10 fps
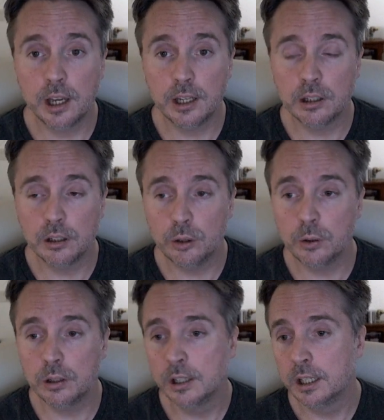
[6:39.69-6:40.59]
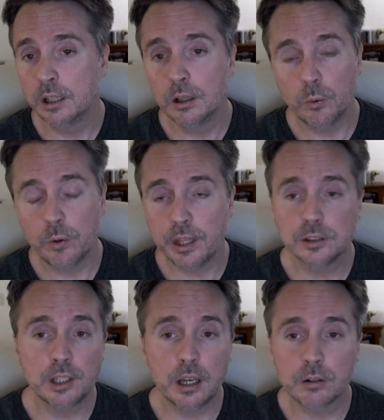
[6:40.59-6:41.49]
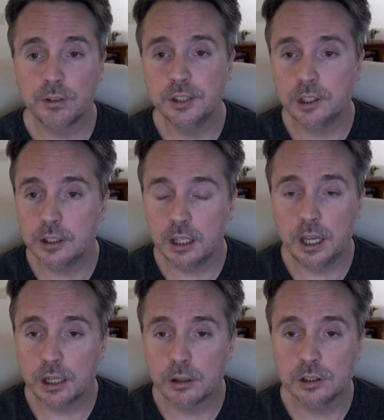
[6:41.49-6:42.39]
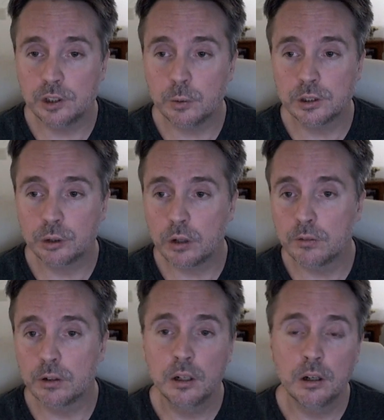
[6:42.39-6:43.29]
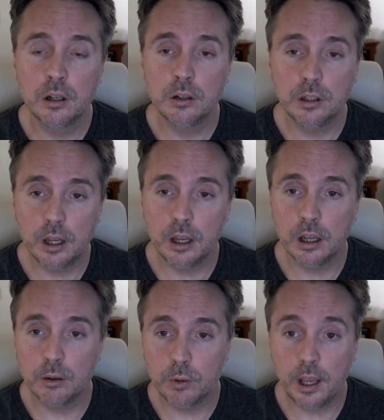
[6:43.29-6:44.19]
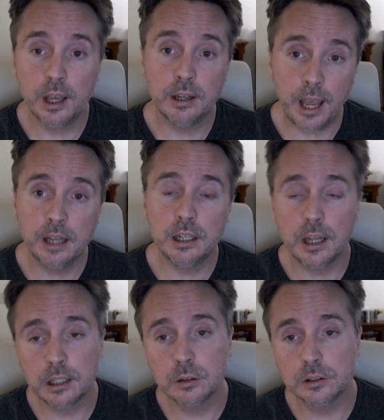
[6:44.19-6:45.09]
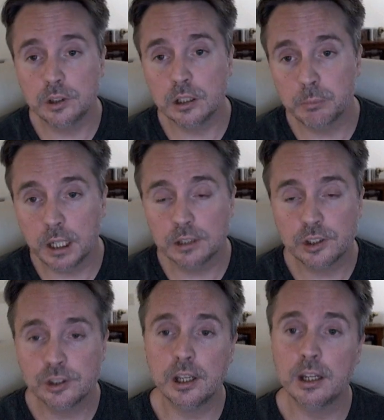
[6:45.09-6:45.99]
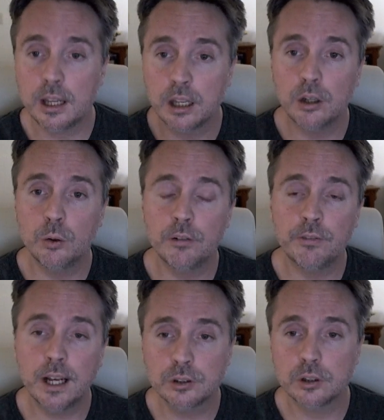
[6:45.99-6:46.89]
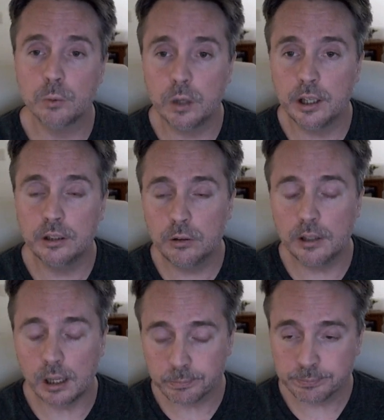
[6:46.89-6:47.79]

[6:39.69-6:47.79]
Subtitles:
I can do it without sacrificing any accuracy whatsoever, and adding accuracy in the process, and I can do it faster while I do that.